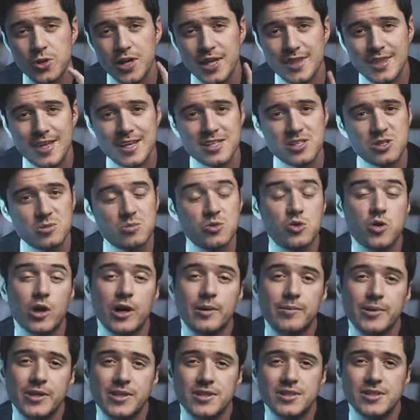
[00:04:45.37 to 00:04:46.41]
Hit that
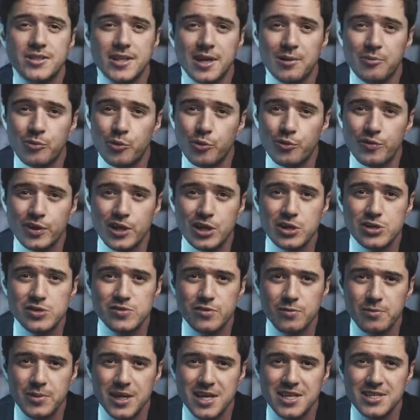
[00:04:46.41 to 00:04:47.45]
subscribe button to get more videos
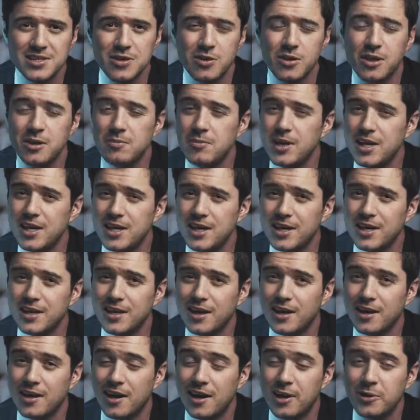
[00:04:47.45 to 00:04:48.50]
from me at DOD Media,
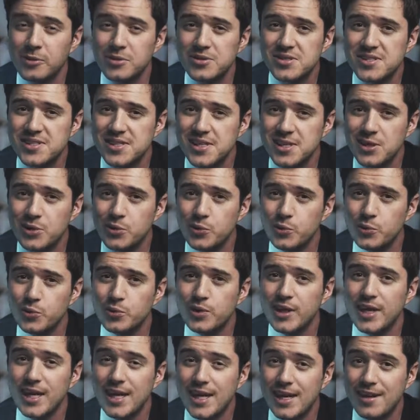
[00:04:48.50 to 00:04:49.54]
and I will see you
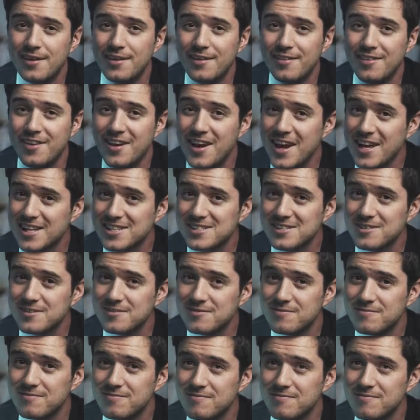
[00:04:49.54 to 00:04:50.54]
in the next